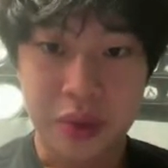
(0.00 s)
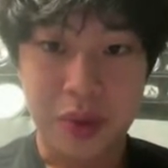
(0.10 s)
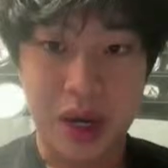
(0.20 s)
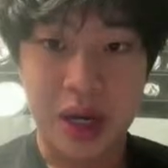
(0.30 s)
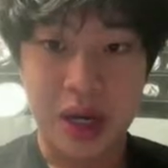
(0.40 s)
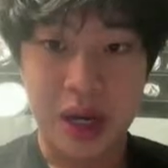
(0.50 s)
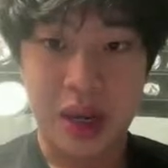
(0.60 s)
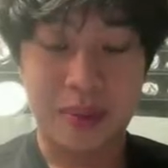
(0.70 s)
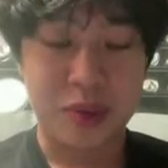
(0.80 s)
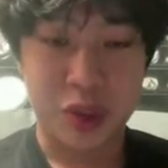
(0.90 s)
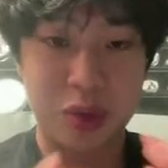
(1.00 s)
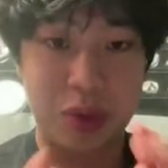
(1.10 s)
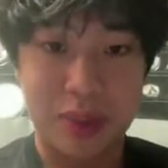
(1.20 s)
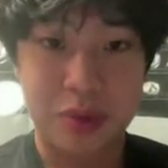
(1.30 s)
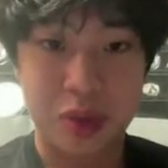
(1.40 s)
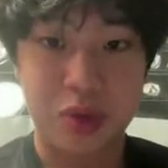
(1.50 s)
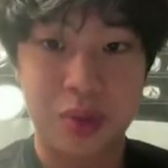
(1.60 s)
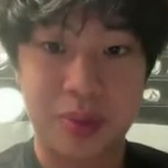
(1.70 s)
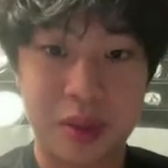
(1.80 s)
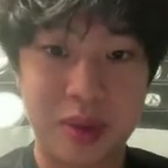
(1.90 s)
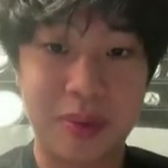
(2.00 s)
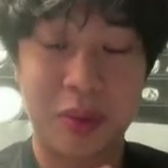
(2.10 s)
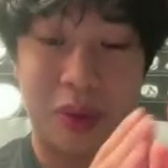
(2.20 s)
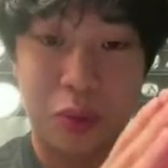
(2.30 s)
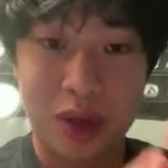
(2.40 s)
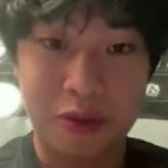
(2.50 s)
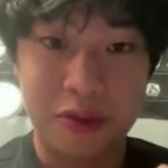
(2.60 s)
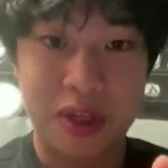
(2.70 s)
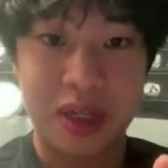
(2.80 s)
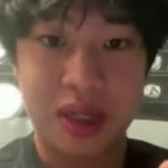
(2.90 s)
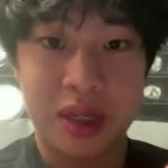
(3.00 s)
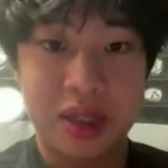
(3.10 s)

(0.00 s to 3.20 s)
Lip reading: where during Web 2 period, but when Web 3,